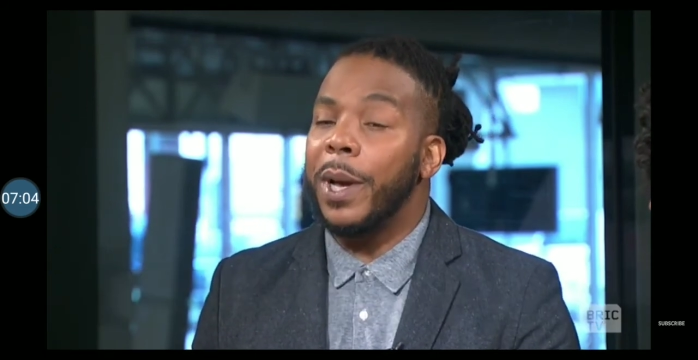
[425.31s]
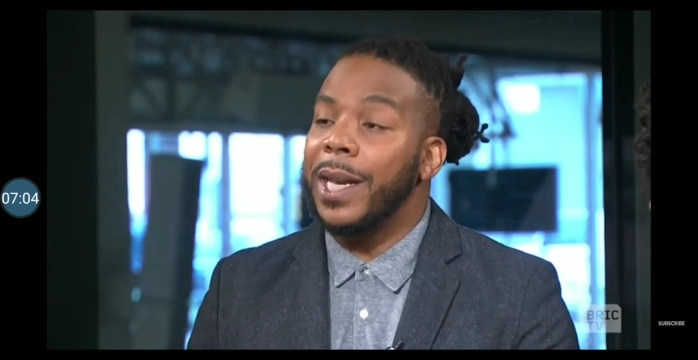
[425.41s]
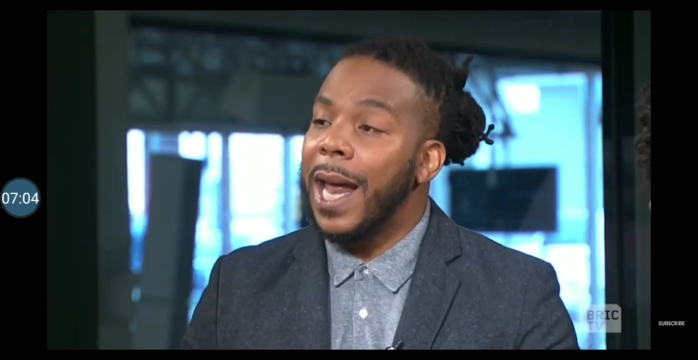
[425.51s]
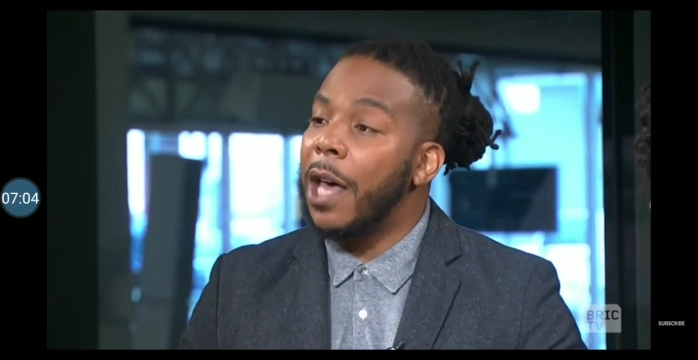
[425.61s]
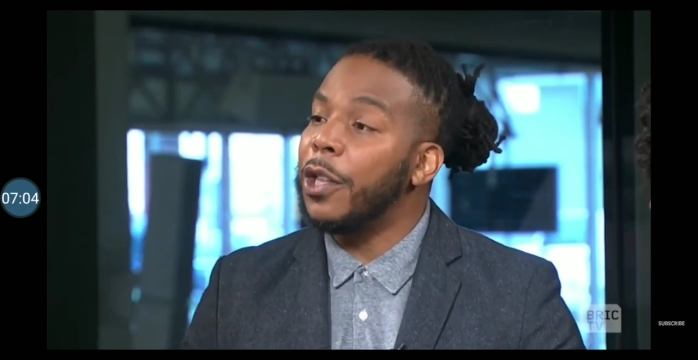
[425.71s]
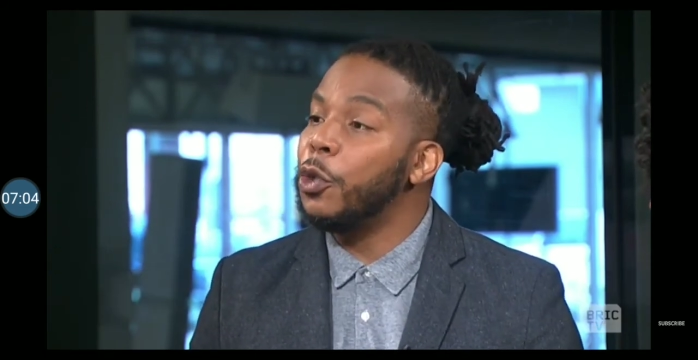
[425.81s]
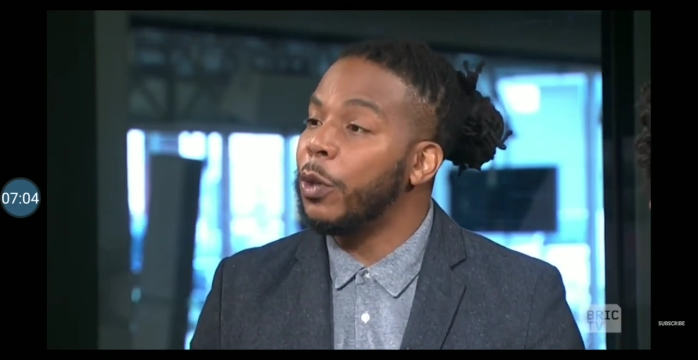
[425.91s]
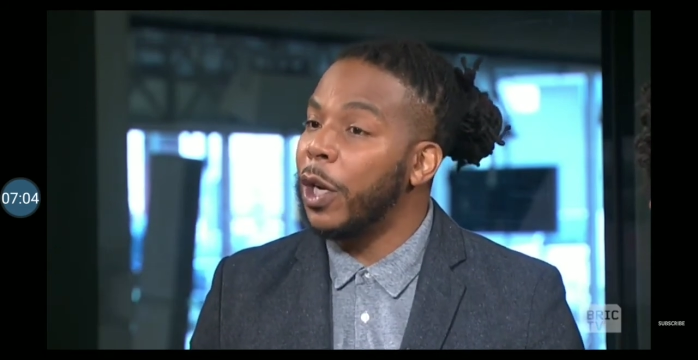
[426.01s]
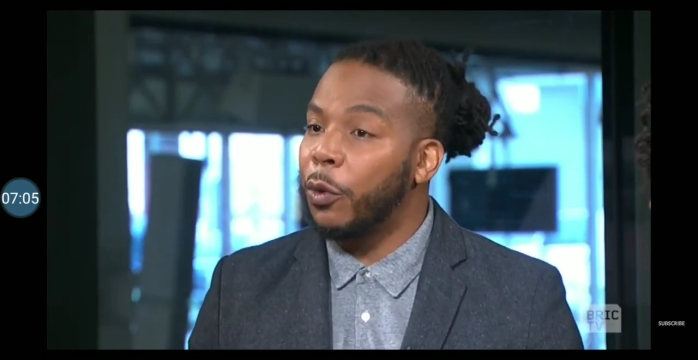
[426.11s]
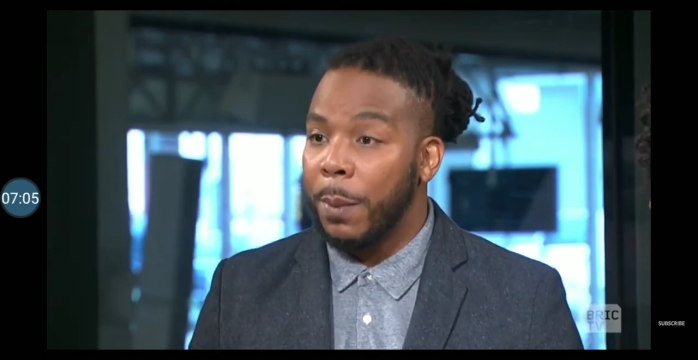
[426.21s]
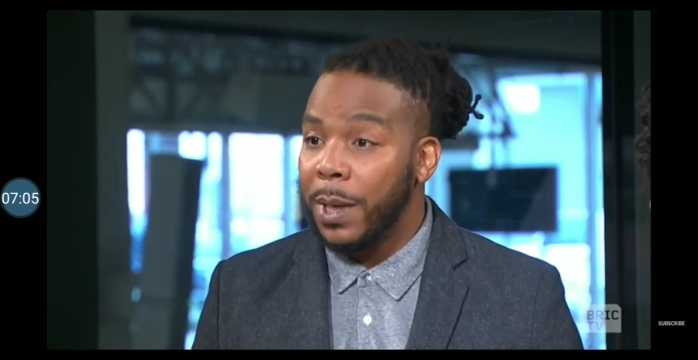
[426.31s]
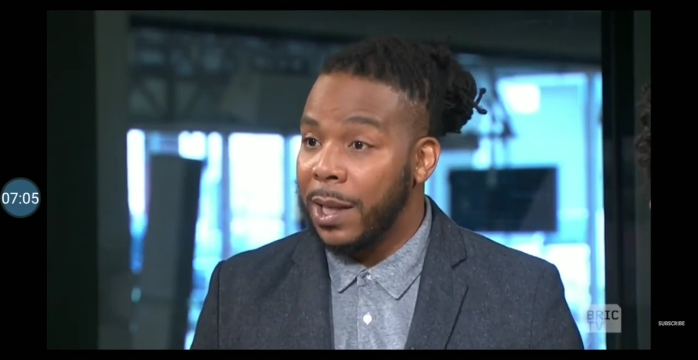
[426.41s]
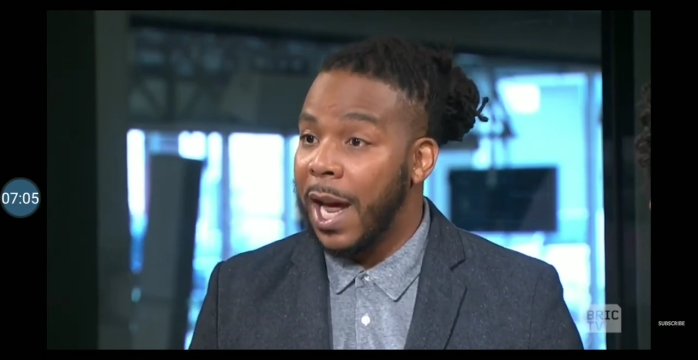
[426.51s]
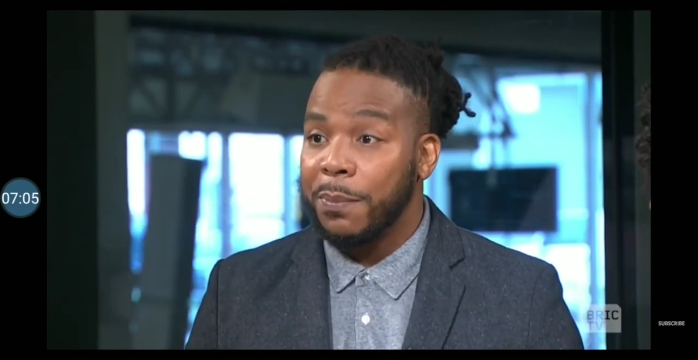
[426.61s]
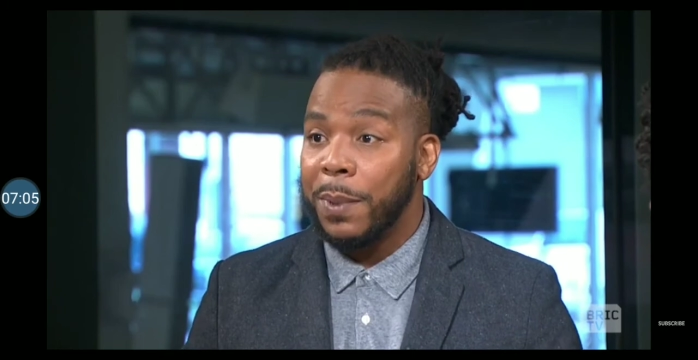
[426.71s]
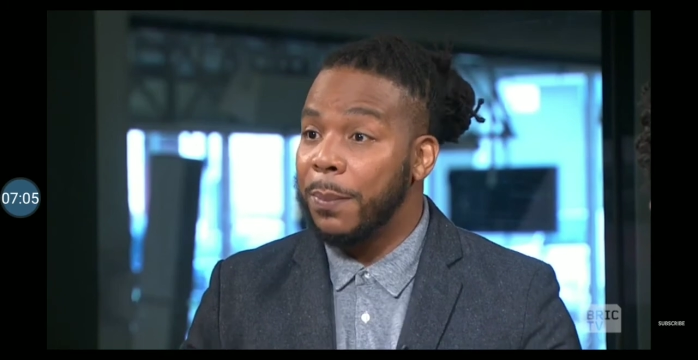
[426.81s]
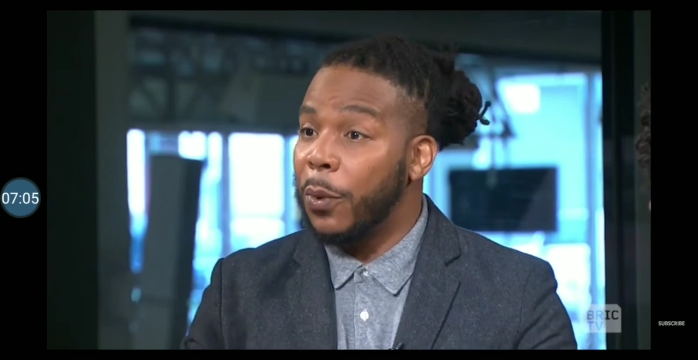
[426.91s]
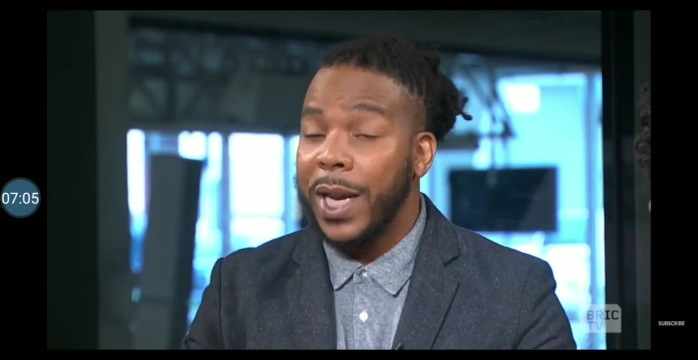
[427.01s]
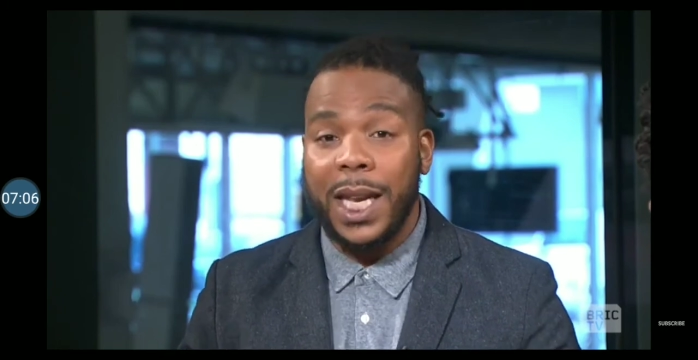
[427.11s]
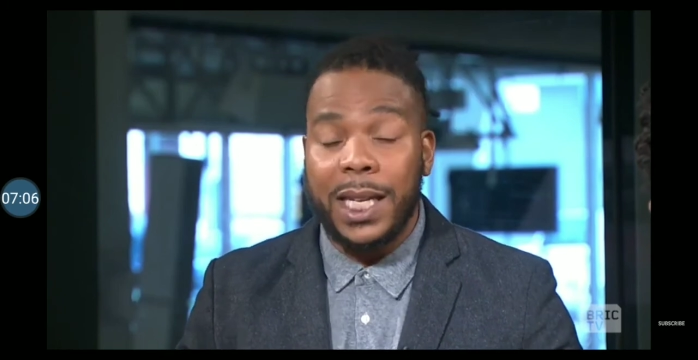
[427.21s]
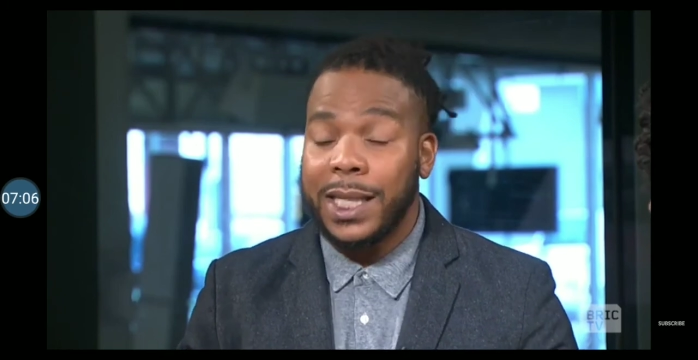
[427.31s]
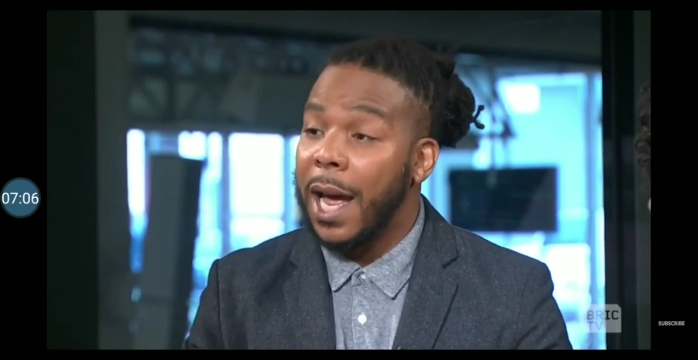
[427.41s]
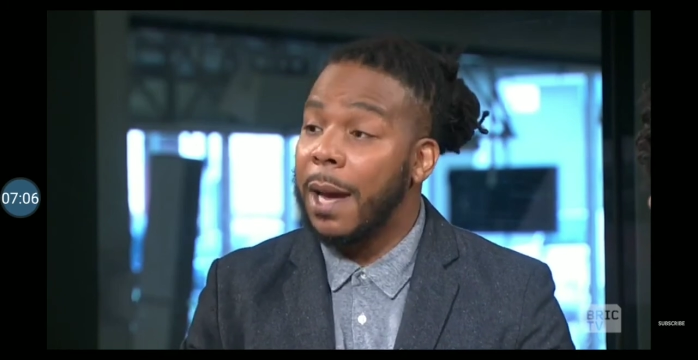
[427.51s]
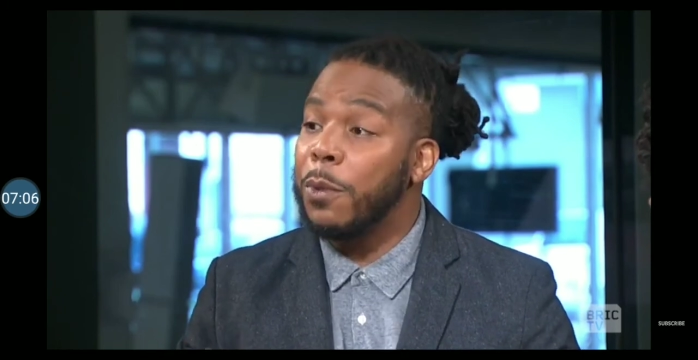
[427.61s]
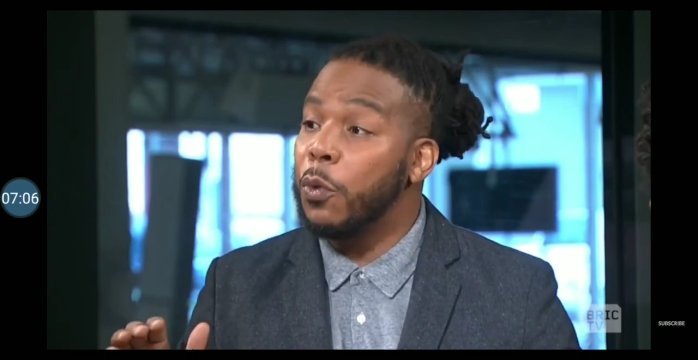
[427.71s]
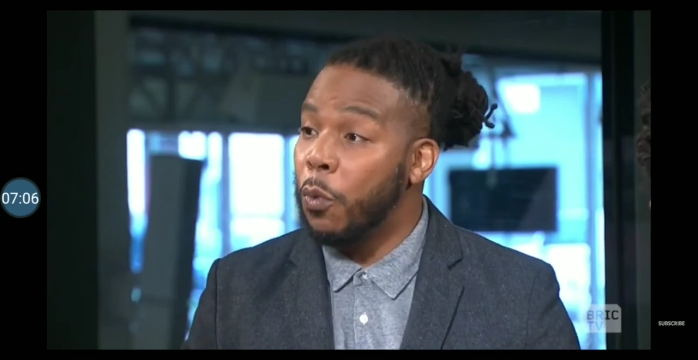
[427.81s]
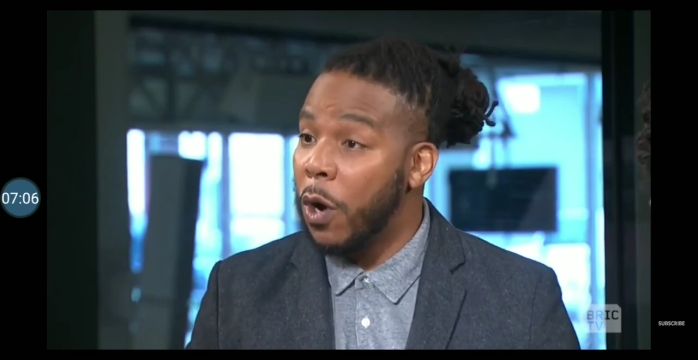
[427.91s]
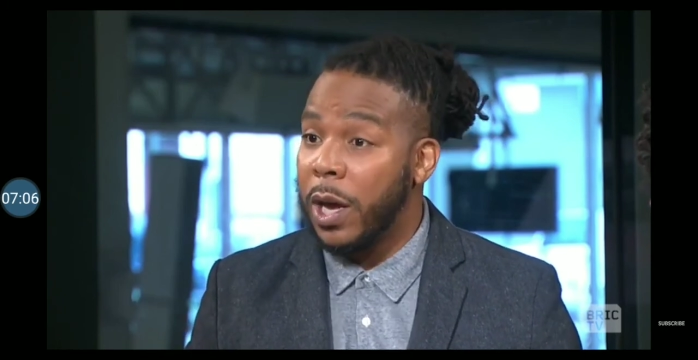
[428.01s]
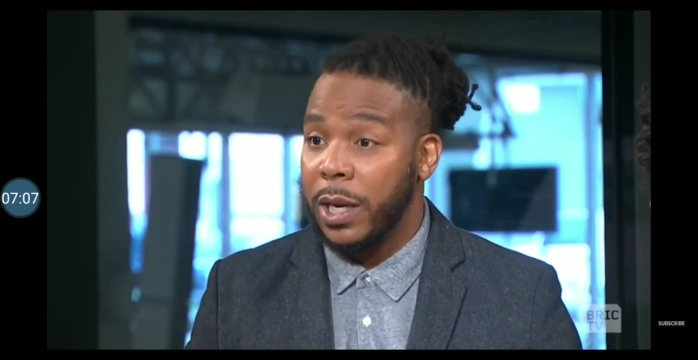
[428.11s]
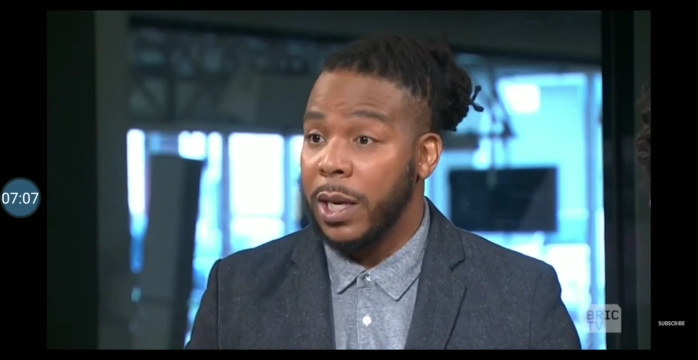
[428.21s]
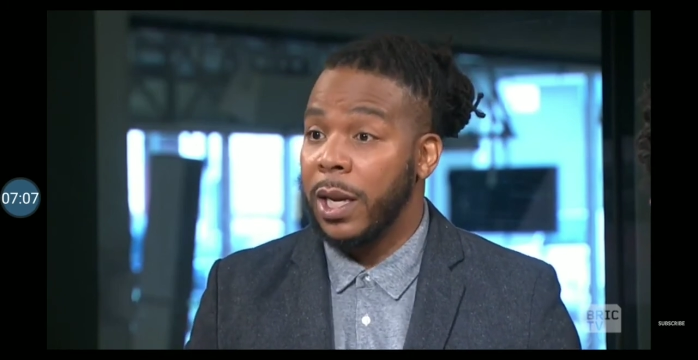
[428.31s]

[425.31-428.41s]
But now that you can criminalize people anytime you want,